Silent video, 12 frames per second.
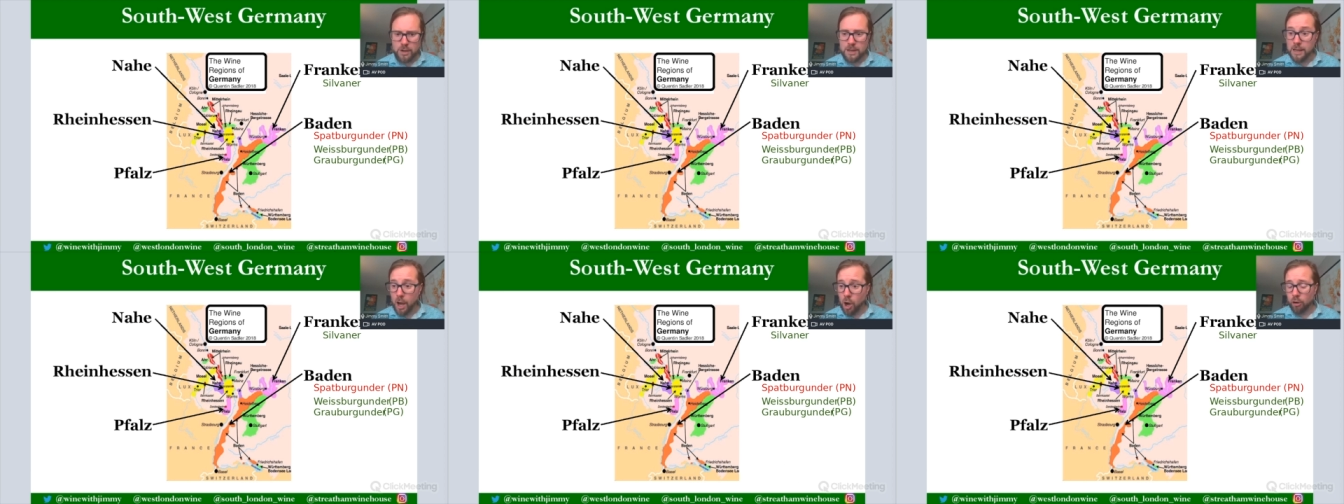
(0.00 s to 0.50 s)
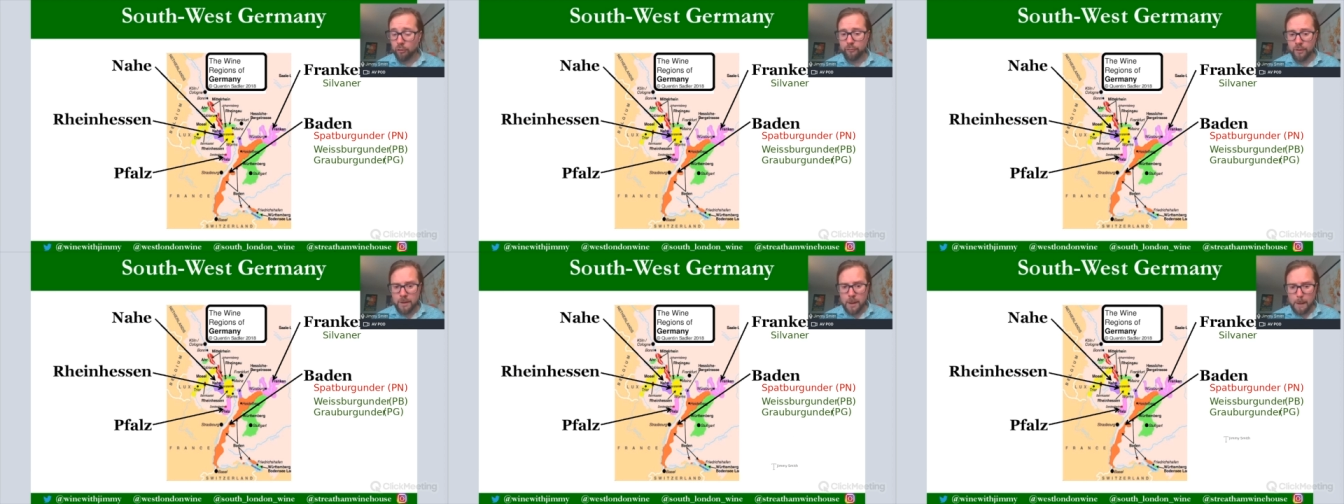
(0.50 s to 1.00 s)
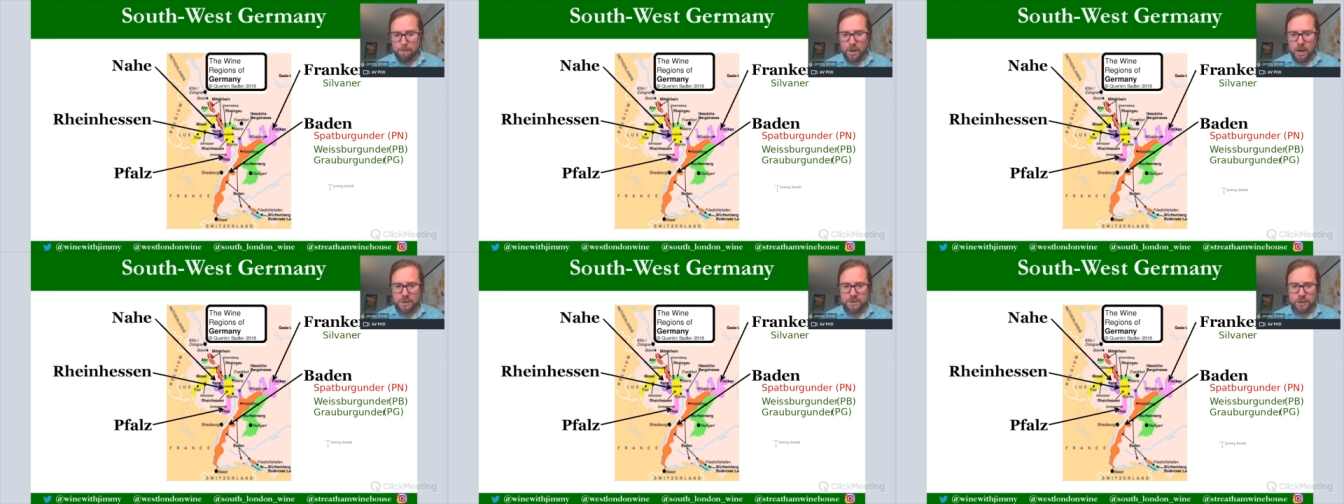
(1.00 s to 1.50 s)
really, of
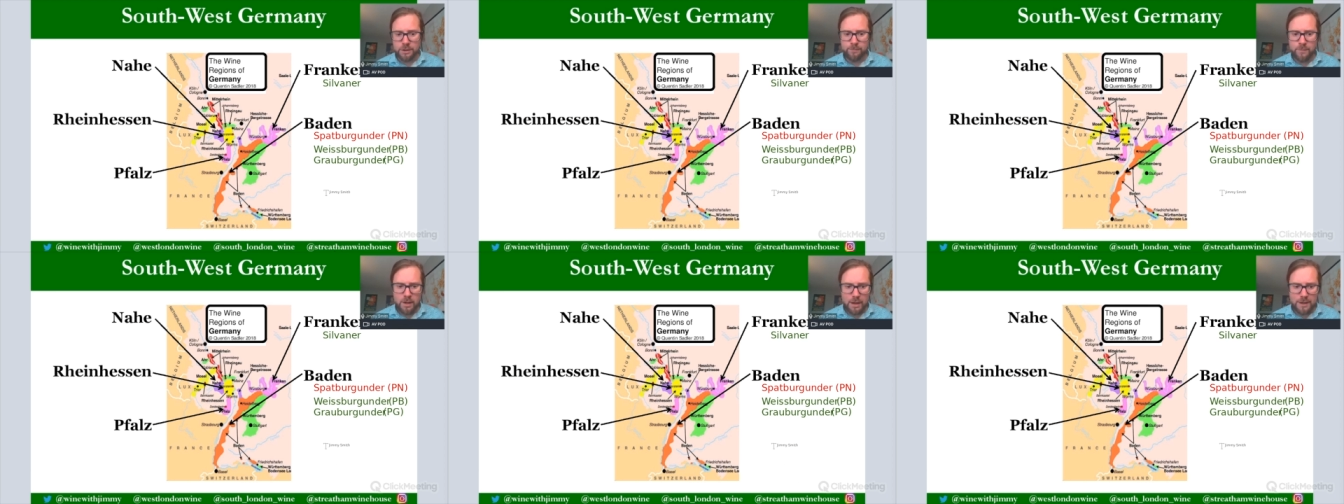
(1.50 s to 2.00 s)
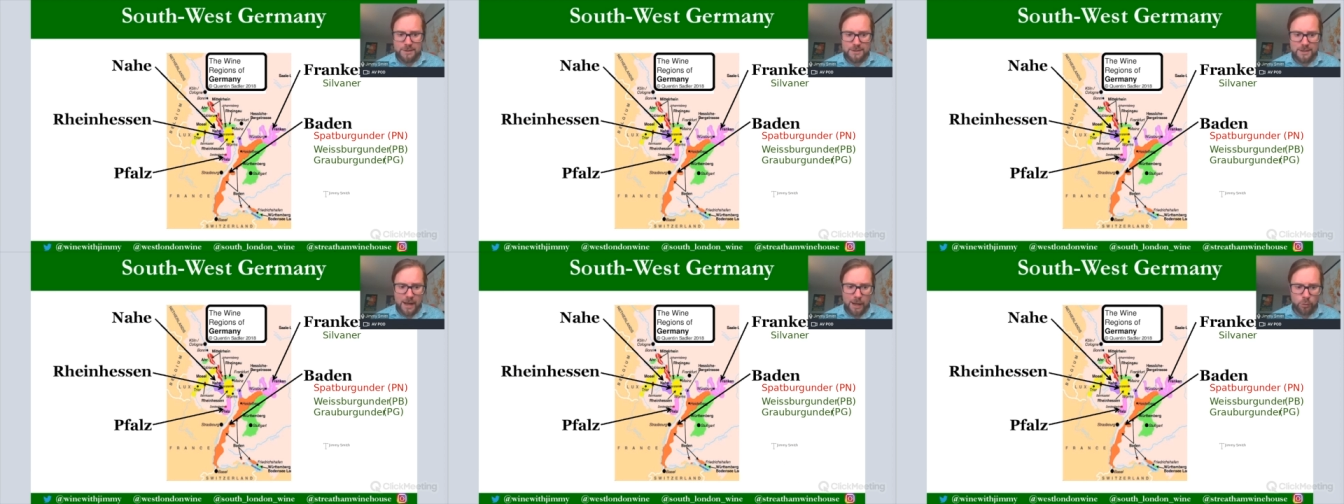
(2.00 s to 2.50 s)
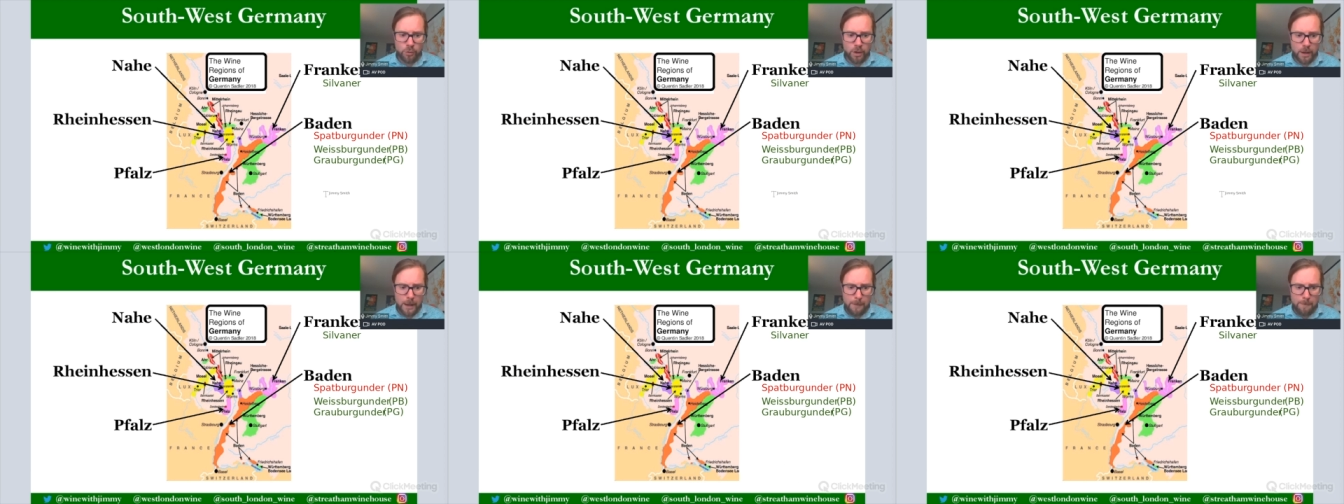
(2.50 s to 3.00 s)
Baden is down
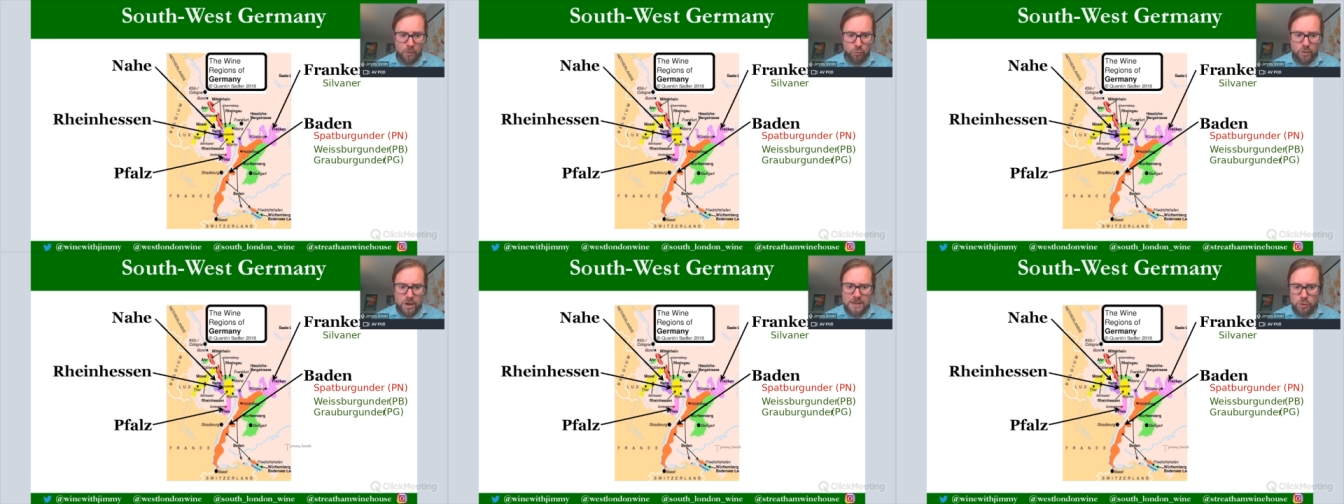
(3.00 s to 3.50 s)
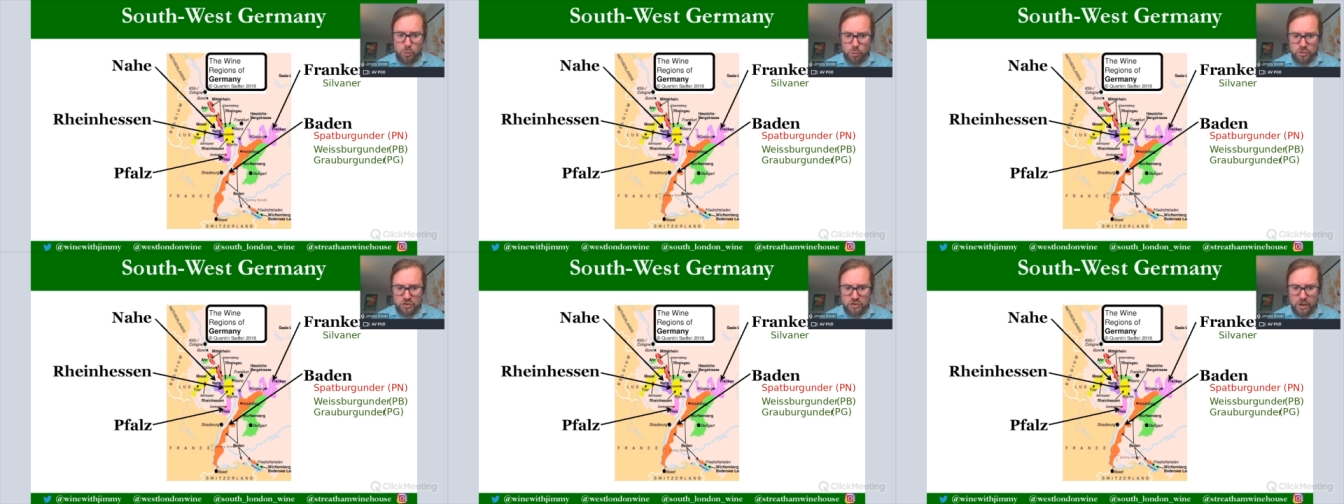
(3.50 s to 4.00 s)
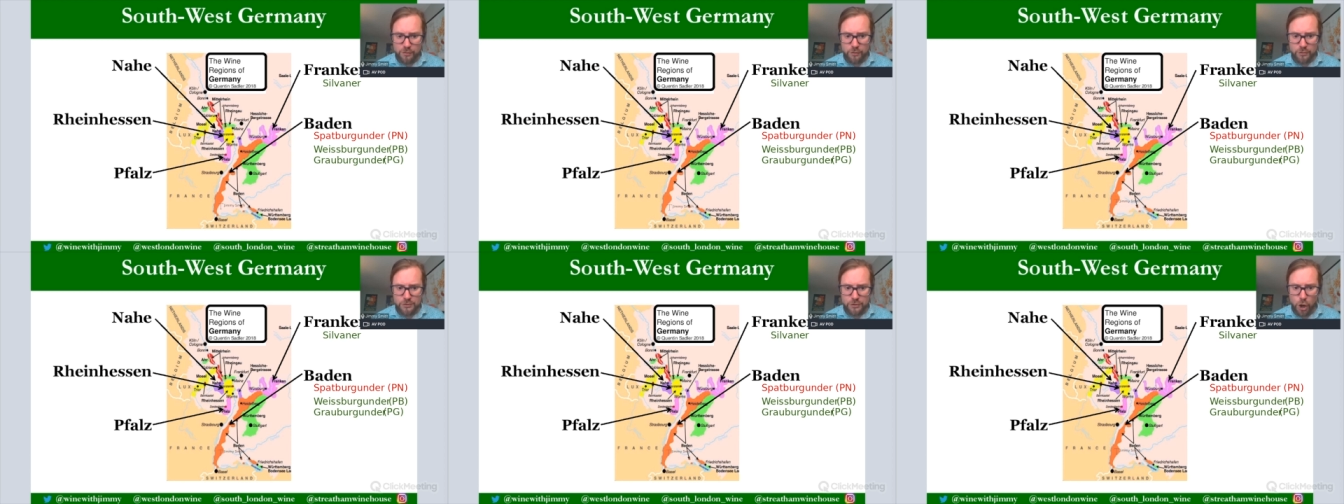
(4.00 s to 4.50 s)
really towards the
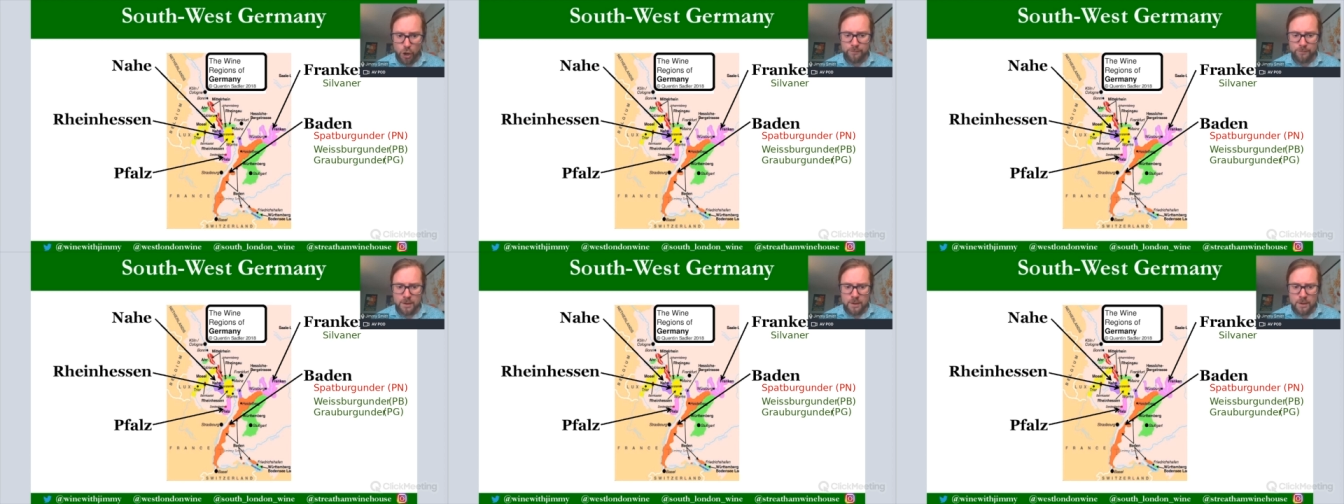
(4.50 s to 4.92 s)
southern zone.